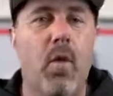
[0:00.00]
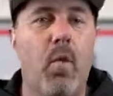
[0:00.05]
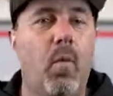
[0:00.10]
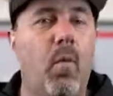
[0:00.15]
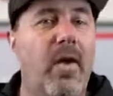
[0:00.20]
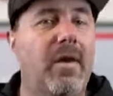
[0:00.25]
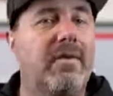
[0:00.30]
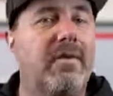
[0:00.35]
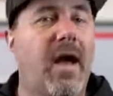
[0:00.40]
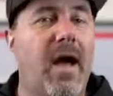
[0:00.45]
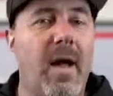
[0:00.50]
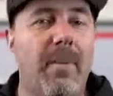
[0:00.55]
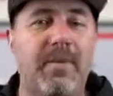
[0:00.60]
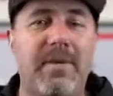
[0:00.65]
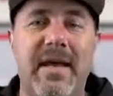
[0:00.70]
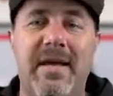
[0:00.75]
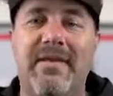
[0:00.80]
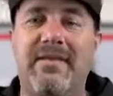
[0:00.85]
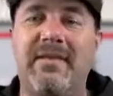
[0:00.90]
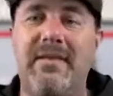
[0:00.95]
what
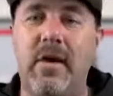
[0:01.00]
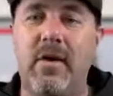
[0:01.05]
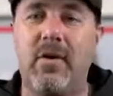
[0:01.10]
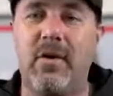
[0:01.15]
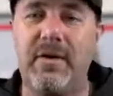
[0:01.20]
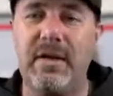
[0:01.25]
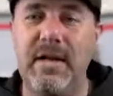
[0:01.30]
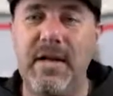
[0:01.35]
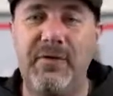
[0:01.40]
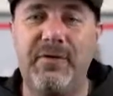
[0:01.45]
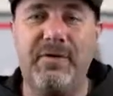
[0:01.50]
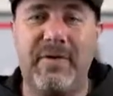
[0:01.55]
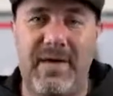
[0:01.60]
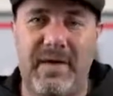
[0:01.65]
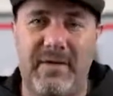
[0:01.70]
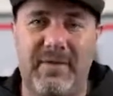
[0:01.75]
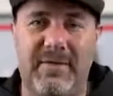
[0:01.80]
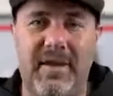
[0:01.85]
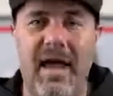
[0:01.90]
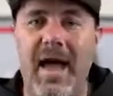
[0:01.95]
top dead center lift
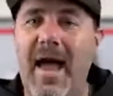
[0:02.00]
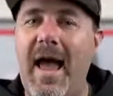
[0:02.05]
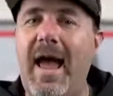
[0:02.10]
is